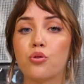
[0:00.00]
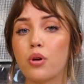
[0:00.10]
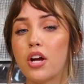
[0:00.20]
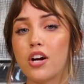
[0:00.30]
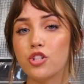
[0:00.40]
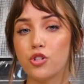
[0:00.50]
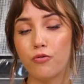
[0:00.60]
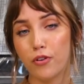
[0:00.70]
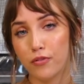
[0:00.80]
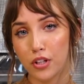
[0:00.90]
to
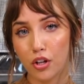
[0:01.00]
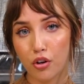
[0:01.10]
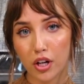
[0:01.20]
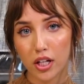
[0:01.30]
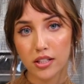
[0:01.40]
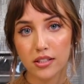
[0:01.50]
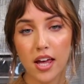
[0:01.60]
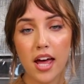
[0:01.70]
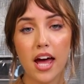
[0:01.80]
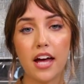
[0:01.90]
350 degrees,